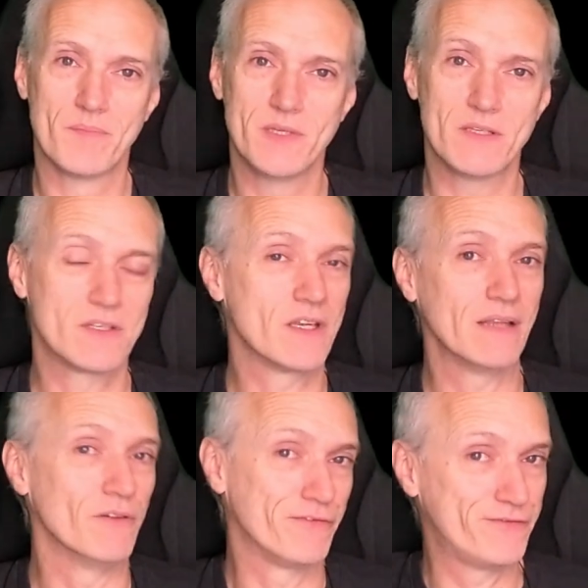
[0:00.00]
a
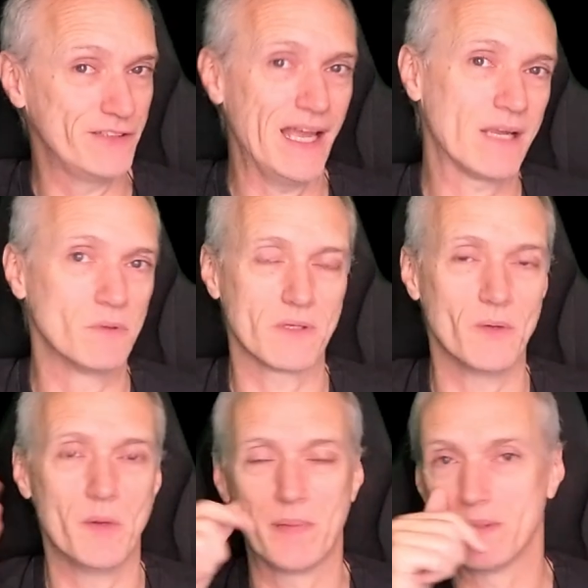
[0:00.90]
little flag will
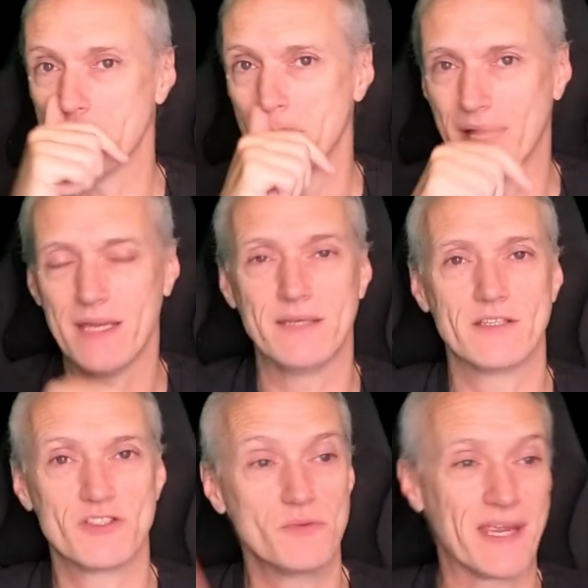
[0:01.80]
go up in your mind
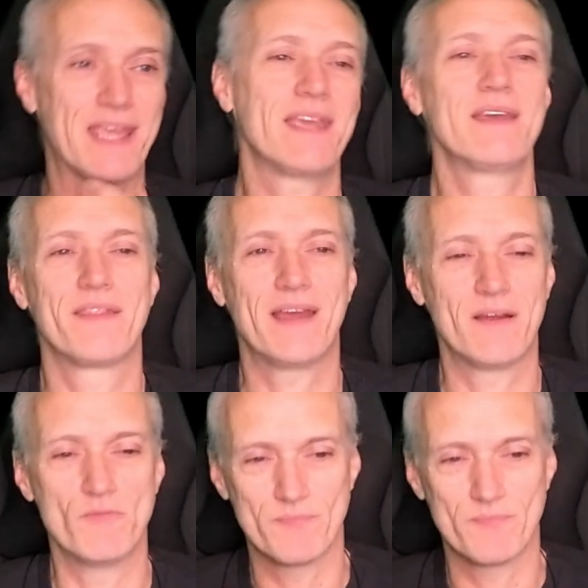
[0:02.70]
as you hear that